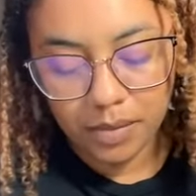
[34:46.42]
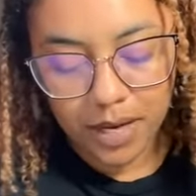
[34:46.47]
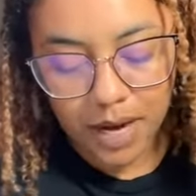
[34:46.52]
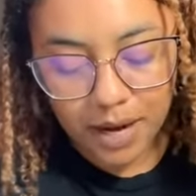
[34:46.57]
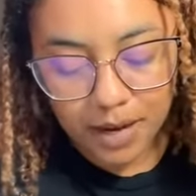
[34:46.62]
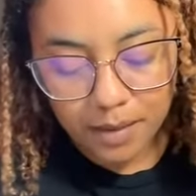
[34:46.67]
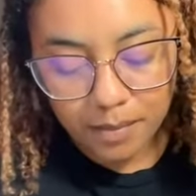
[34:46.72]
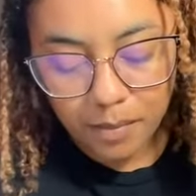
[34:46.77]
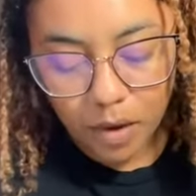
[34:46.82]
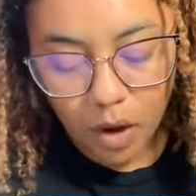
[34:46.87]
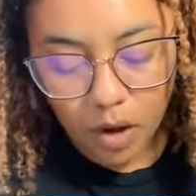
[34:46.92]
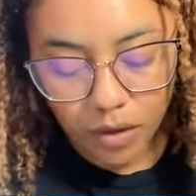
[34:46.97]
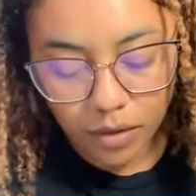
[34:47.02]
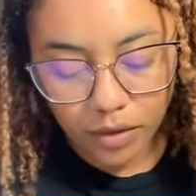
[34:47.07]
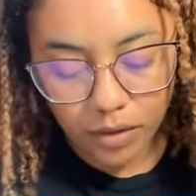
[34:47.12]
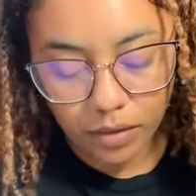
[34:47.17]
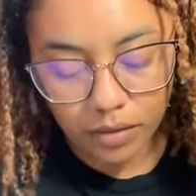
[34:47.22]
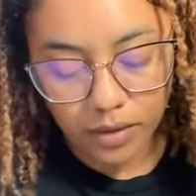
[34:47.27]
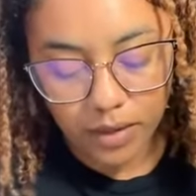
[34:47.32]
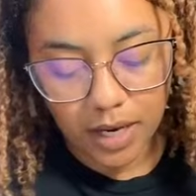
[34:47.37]
But I am
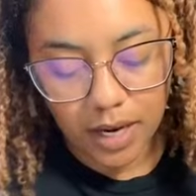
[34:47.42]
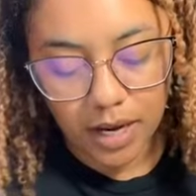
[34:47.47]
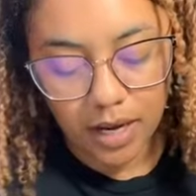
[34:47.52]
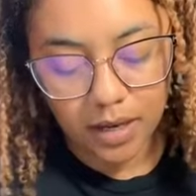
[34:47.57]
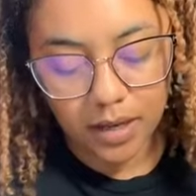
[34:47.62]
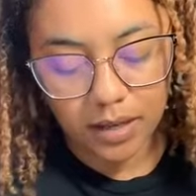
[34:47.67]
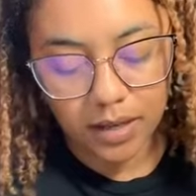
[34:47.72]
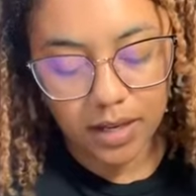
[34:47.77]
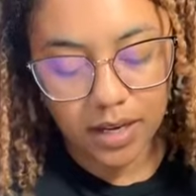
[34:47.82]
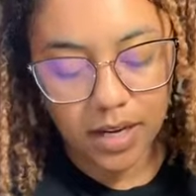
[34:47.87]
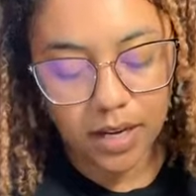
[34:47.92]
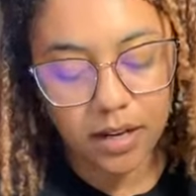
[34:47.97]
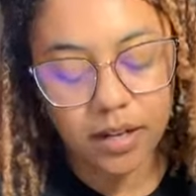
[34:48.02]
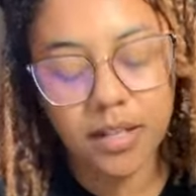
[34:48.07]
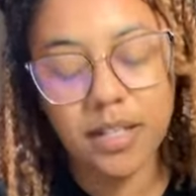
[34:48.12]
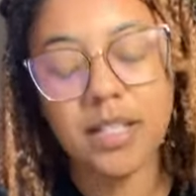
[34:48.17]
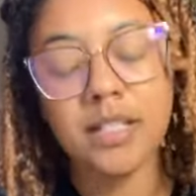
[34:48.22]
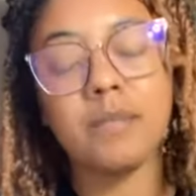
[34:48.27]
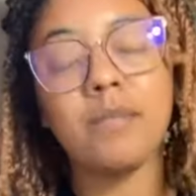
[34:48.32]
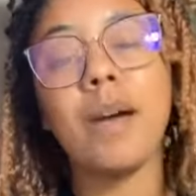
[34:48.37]
also saying,
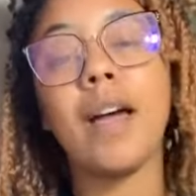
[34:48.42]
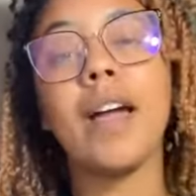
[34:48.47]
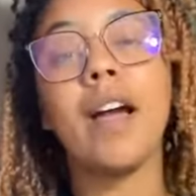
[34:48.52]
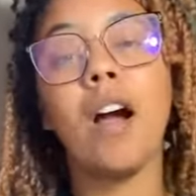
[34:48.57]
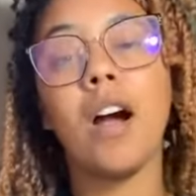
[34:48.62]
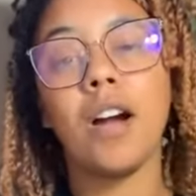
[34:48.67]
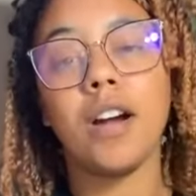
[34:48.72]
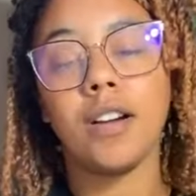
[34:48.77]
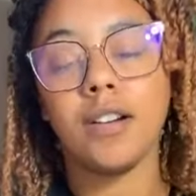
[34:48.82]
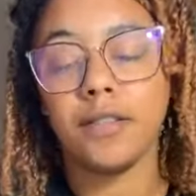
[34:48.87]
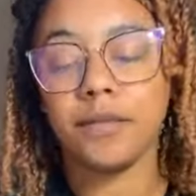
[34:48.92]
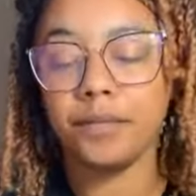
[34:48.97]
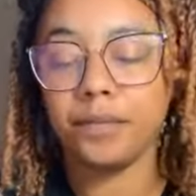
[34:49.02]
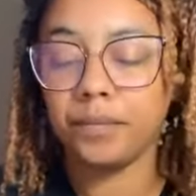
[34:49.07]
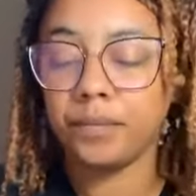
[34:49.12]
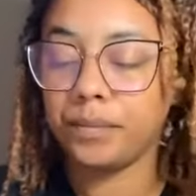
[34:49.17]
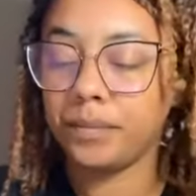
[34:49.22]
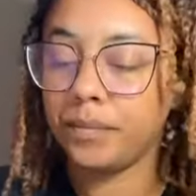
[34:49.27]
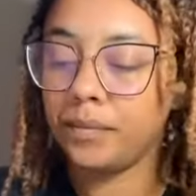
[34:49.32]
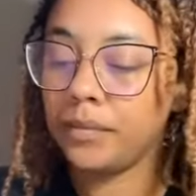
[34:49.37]
here is my heart.
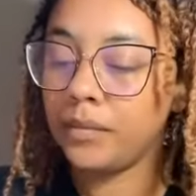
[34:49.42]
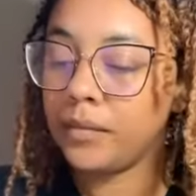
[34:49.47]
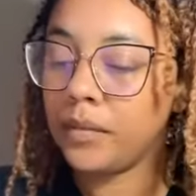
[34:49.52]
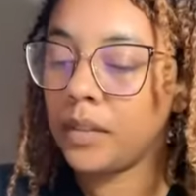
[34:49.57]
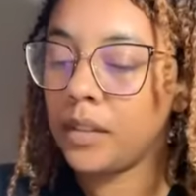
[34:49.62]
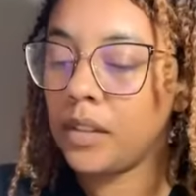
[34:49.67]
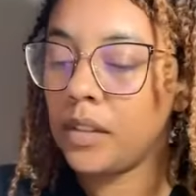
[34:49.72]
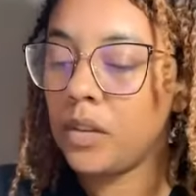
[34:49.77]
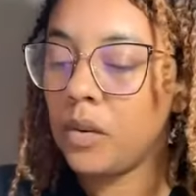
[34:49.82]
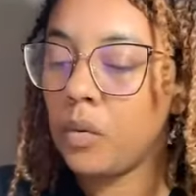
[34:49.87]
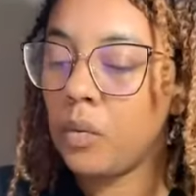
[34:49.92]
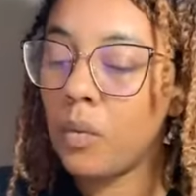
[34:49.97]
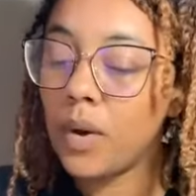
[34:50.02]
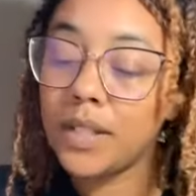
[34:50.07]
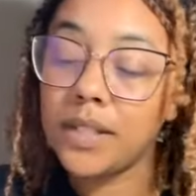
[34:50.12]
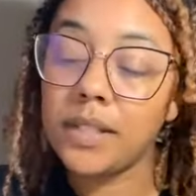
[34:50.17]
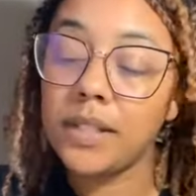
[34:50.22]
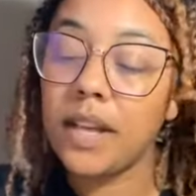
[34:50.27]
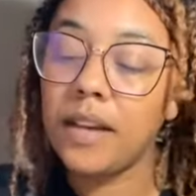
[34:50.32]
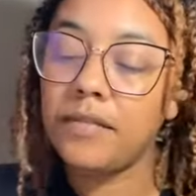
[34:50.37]

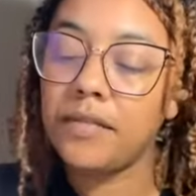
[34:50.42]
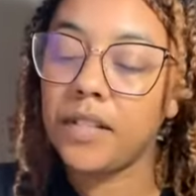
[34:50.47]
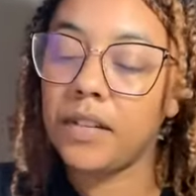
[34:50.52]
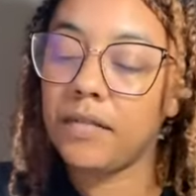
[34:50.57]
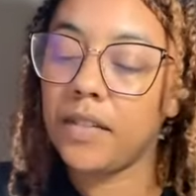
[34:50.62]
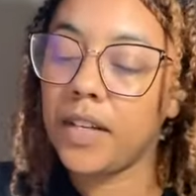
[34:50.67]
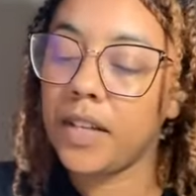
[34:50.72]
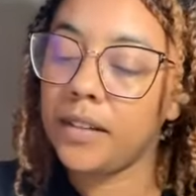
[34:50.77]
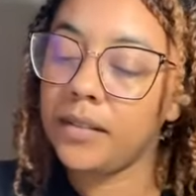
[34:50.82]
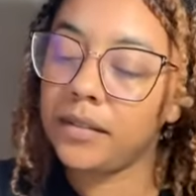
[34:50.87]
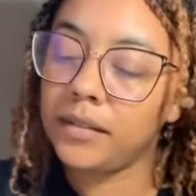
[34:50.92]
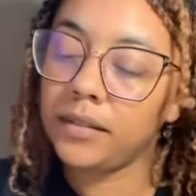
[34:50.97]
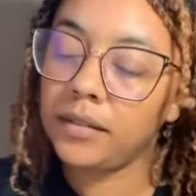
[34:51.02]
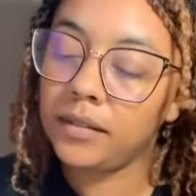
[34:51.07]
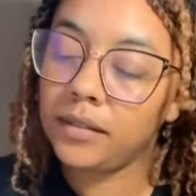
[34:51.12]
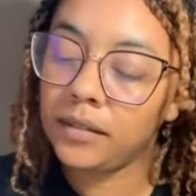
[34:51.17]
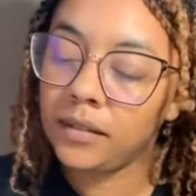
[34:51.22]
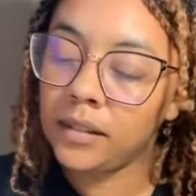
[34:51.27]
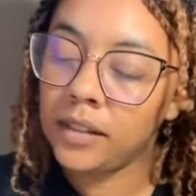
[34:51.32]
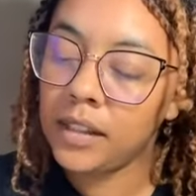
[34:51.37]
What's left of it?
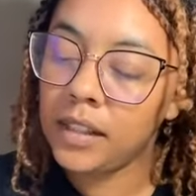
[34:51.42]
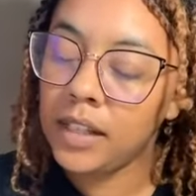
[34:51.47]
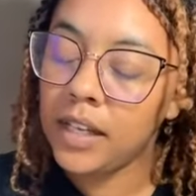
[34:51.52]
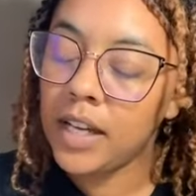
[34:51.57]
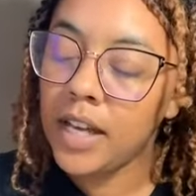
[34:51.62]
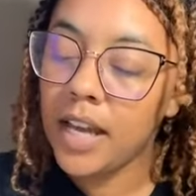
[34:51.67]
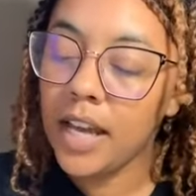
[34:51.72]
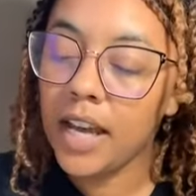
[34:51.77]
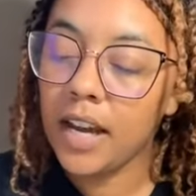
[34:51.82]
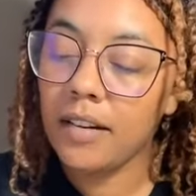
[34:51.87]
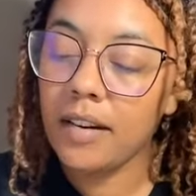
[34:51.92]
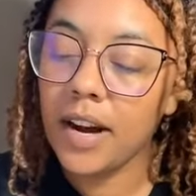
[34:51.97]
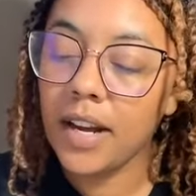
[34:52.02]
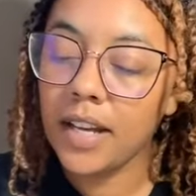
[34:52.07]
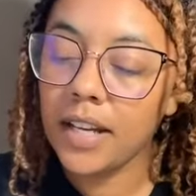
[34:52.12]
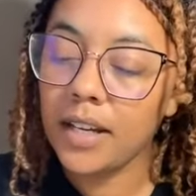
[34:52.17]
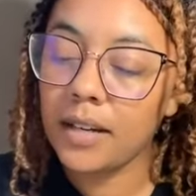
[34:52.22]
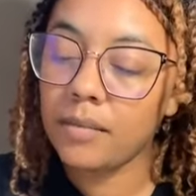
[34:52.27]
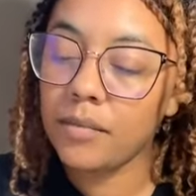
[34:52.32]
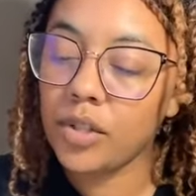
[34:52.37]
Here I
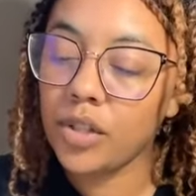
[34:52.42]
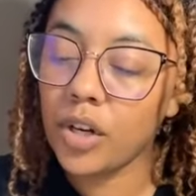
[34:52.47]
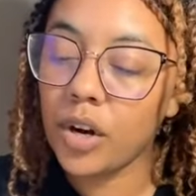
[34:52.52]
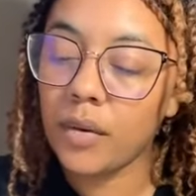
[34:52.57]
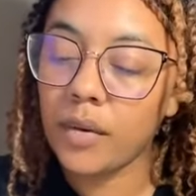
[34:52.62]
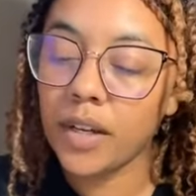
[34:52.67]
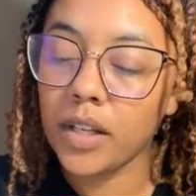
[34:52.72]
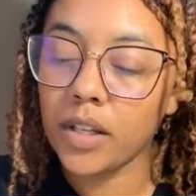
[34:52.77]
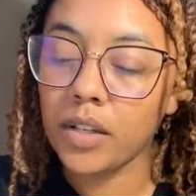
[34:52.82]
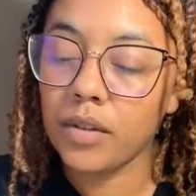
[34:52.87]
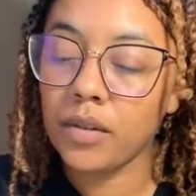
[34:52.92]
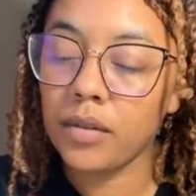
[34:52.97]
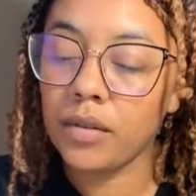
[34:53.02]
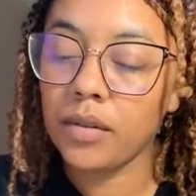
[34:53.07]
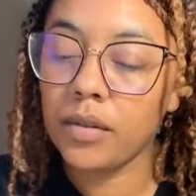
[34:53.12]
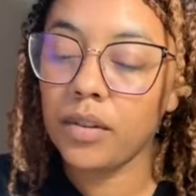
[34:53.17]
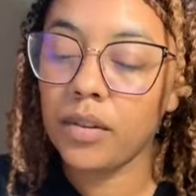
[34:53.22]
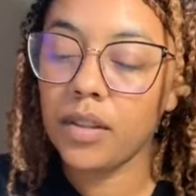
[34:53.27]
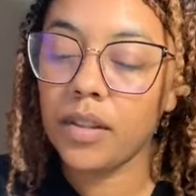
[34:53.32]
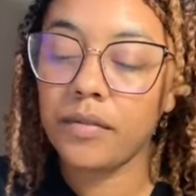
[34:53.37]
am showing
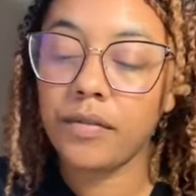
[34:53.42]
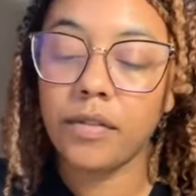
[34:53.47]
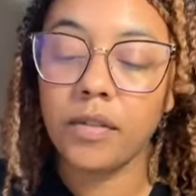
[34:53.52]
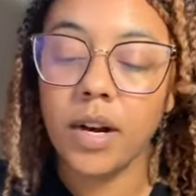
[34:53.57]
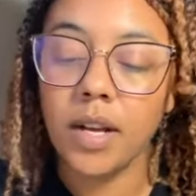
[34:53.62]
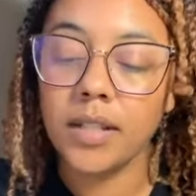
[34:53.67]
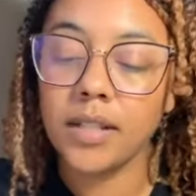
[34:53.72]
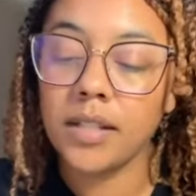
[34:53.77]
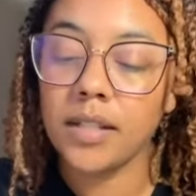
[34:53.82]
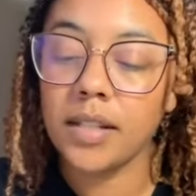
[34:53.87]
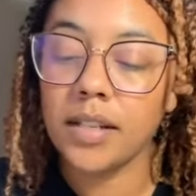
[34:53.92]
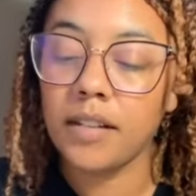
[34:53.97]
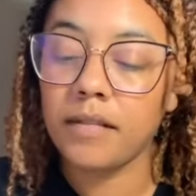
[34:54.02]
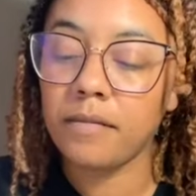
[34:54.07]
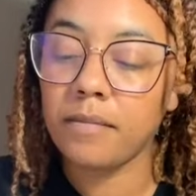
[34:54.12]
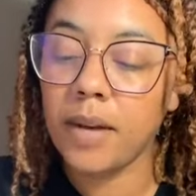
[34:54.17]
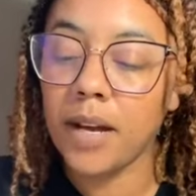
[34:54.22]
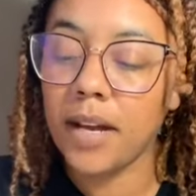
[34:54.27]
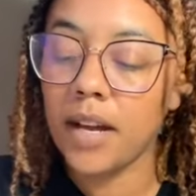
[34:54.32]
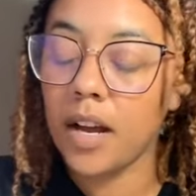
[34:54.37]
you the ferocity
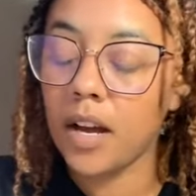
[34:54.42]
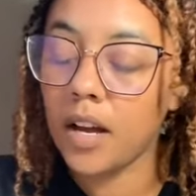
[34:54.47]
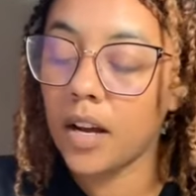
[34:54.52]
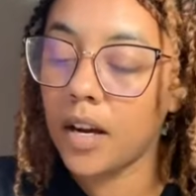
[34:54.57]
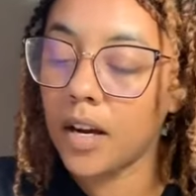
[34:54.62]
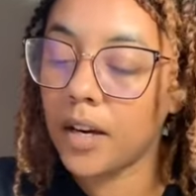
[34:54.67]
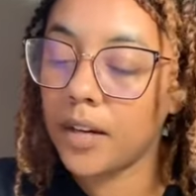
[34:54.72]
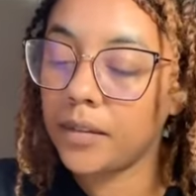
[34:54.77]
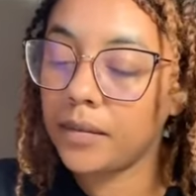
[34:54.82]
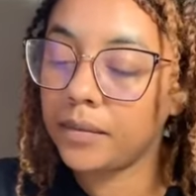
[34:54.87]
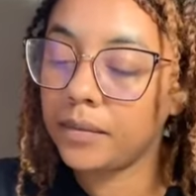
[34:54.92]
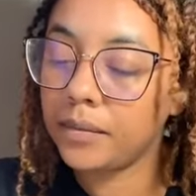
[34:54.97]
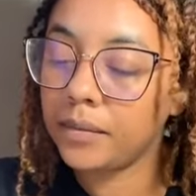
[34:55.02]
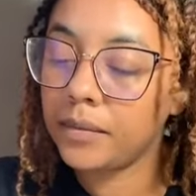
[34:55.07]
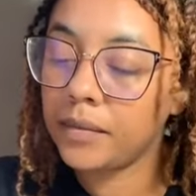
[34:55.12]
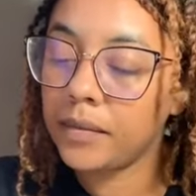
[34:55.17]
of my hunger.